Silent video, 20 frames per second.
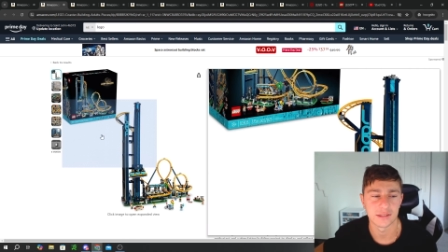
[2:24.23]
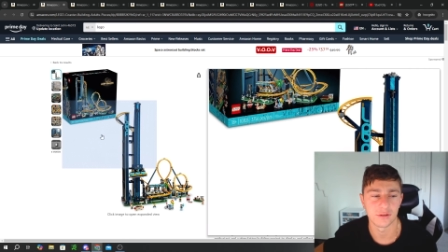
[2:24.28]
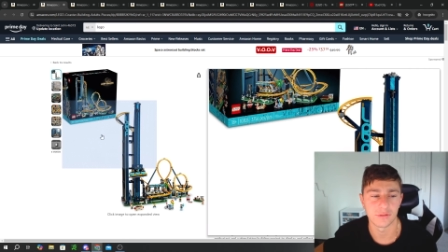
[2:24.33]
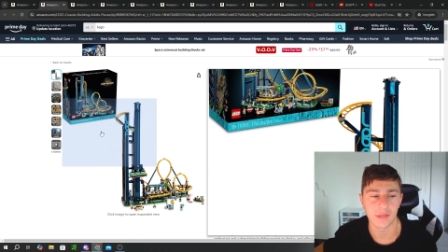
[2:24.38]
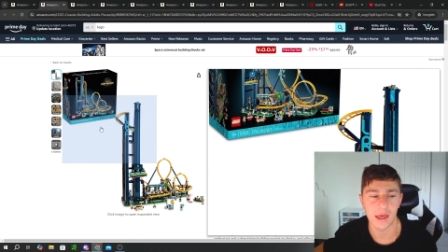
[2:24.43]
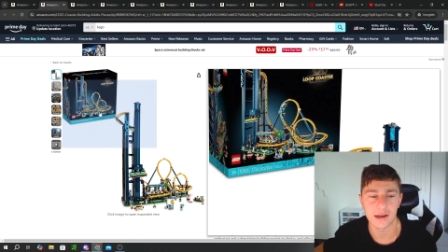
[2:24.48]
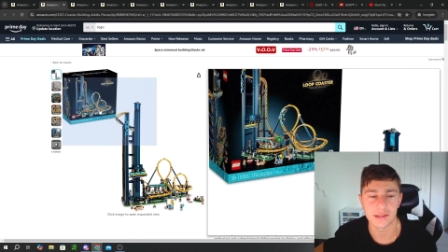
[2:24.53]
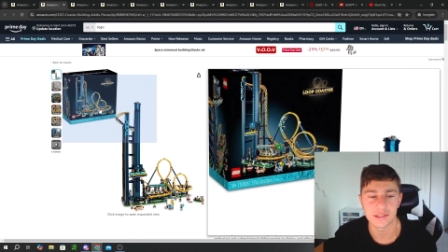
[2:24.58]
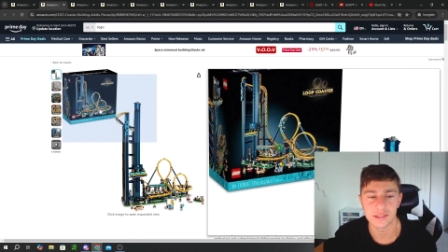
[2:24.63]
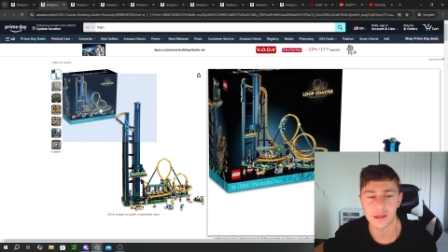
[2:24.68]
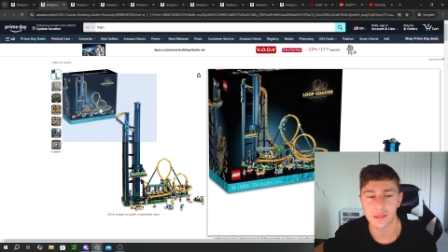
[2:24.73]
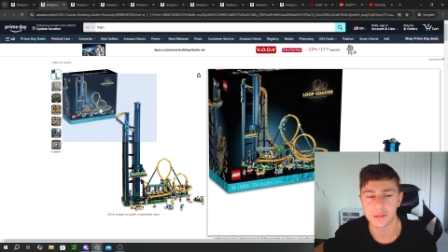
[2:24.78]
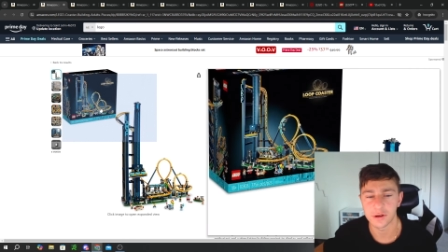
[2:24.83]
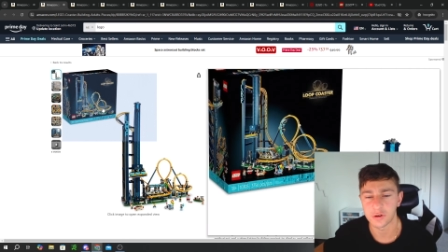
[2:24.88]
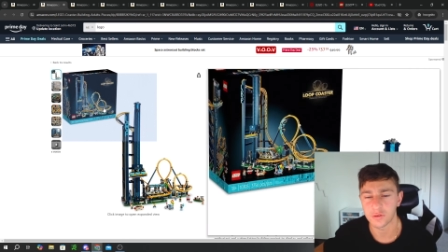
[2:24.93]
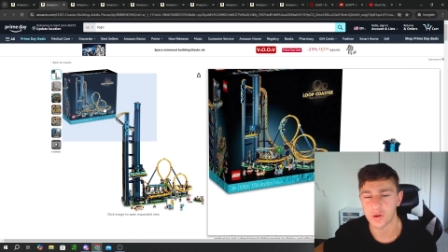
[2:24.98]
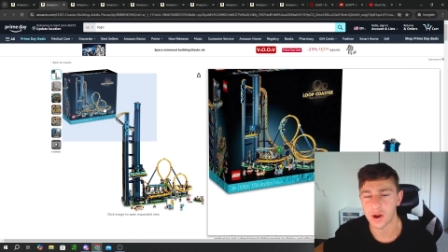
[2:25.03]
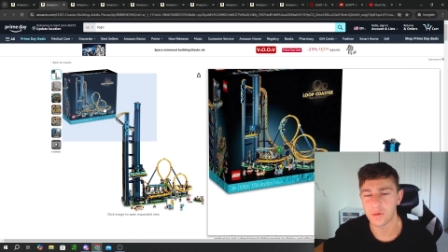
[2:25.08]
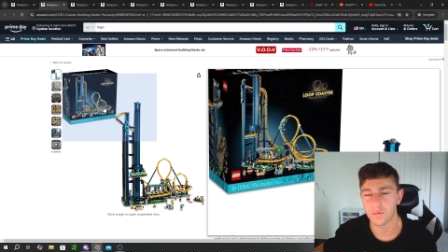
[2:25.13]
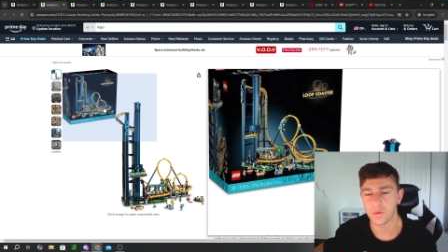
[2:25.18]
So that is another
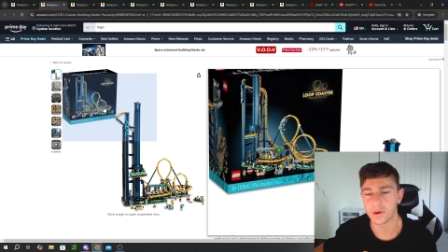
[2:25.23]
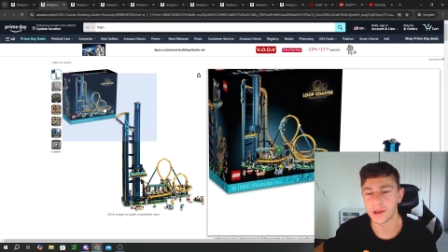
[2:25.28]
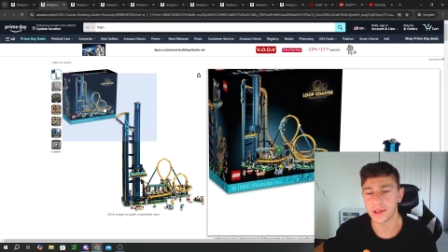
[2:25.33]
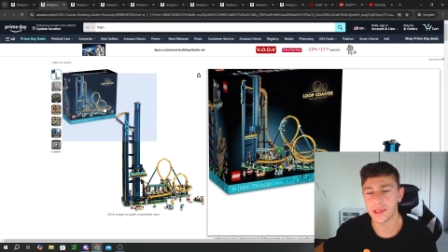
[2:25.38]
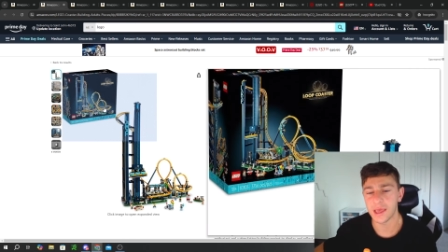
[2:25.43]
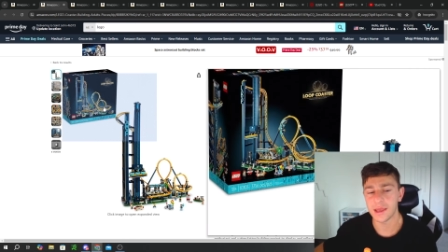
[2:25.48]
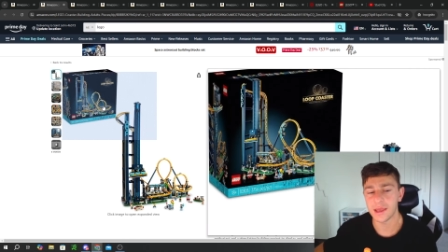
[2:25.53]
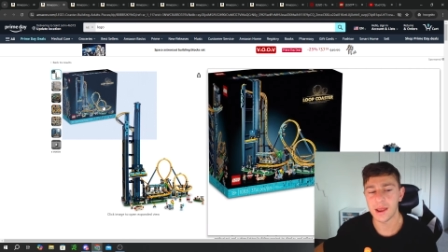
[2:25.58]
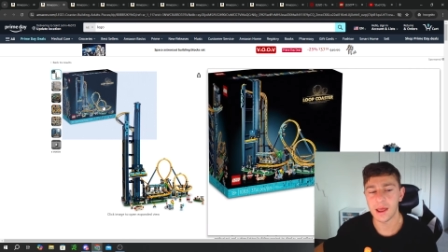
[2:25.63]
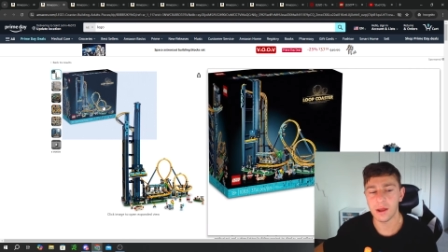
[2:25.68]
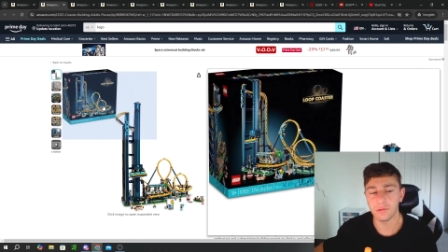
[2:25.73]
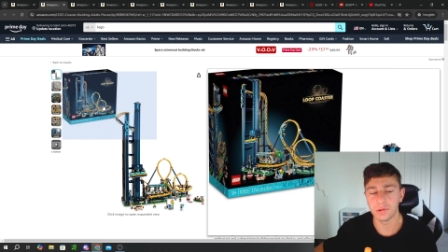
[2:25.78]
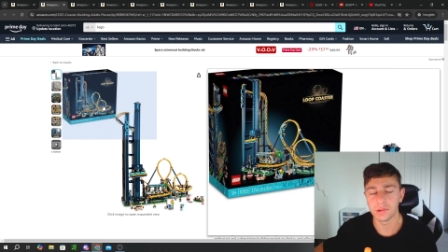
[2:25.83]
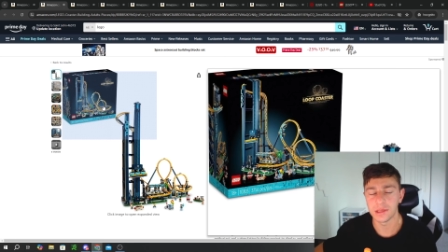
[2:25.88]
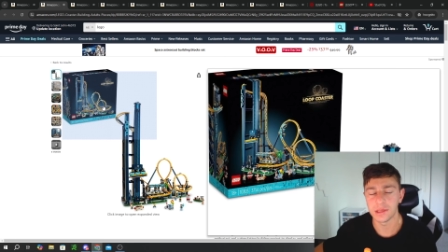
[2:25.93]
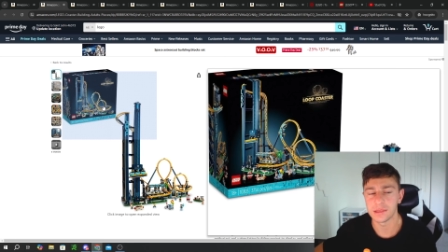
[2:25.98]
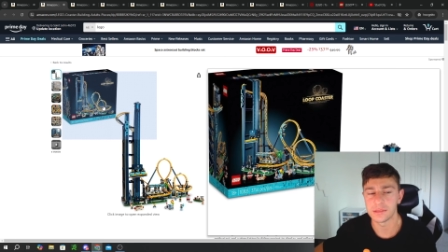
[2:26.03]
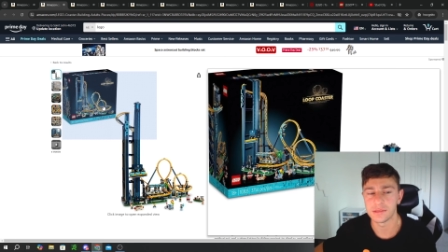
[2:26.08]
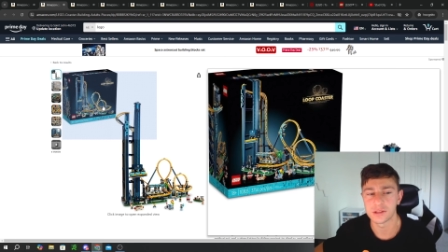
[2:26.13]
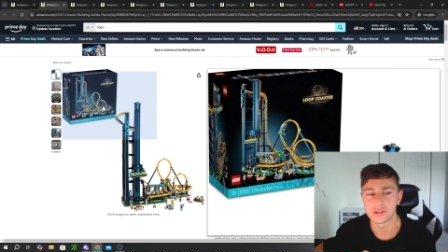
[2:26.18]
great one. Again, I will
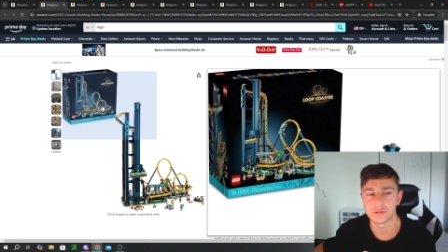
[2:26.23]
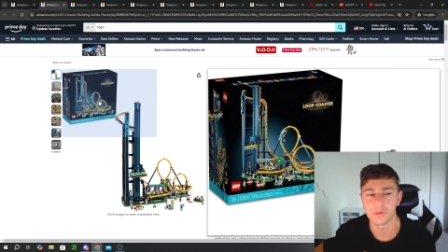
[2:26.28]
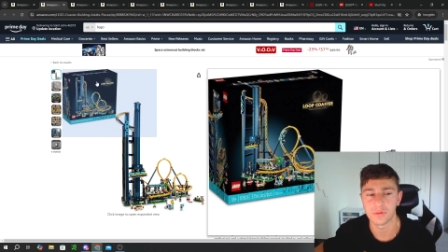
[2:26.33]
link this